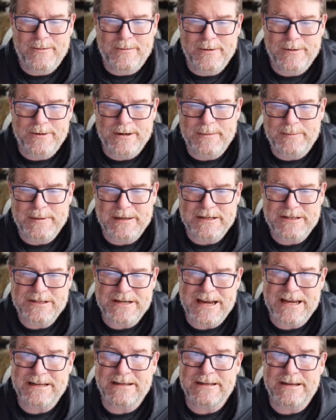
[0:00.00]
were on a big
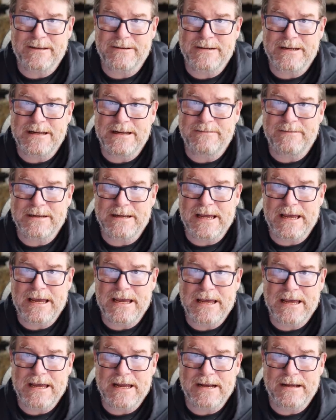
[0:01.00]
chat the other evening,
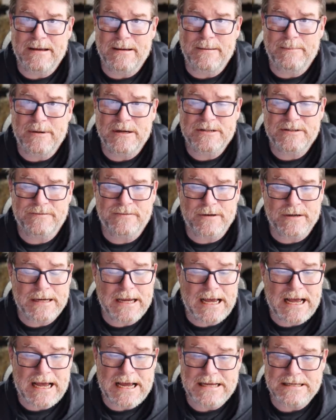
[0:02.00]
and a bunch of our
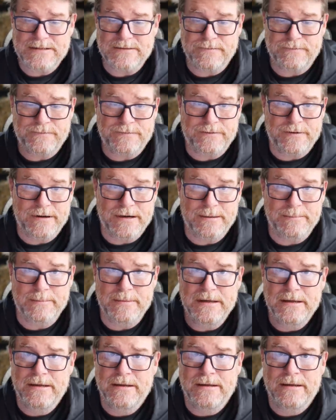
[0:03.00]
guys
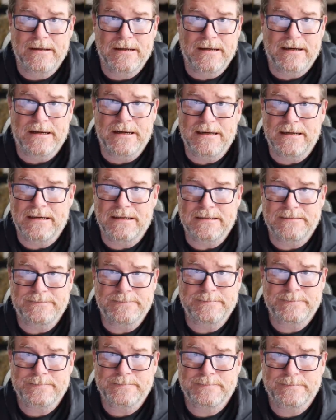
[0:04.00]
from the